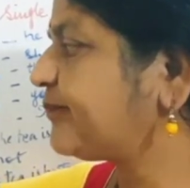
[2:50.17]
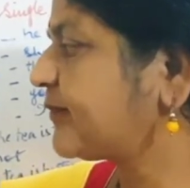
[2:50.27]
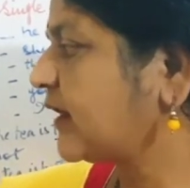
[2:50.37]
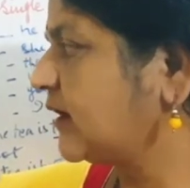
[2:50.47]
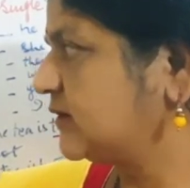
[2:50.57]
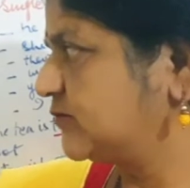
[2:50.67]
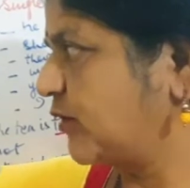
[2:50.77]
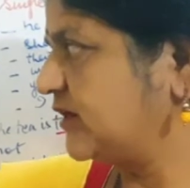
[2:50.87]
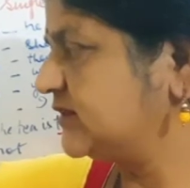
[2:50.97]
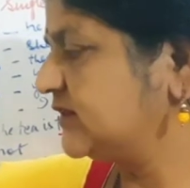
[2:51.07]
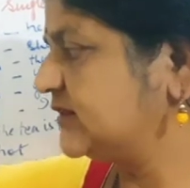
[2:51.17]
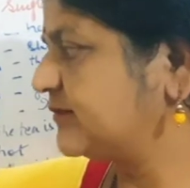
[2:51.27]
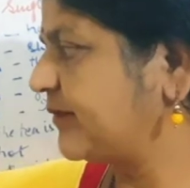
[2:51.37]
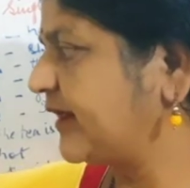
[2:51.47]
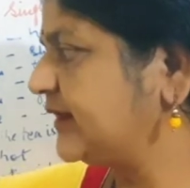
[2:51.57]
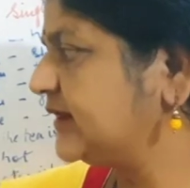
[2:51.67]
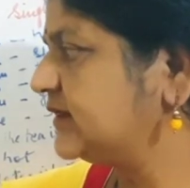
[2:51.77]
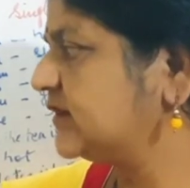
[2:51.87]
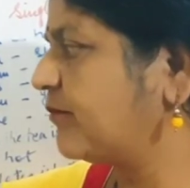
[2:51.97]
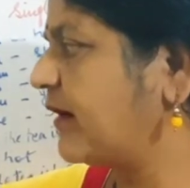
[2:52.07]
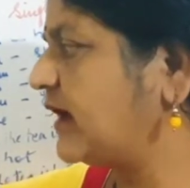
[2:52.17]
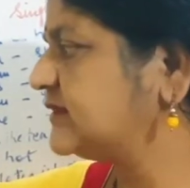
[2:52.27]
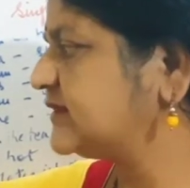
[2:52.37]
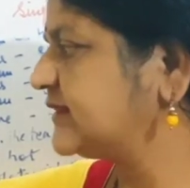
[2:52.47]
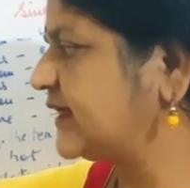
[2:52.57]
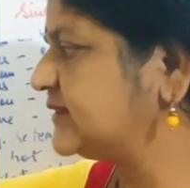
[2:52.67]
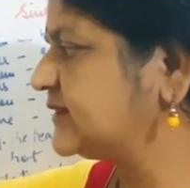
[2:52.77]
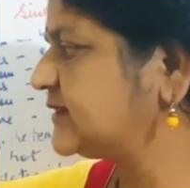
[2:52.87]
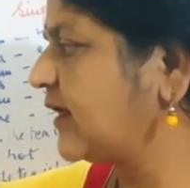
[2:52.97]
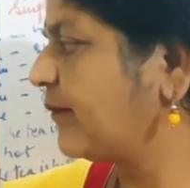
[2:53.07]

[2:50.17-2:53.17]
If the question had been in the past tense,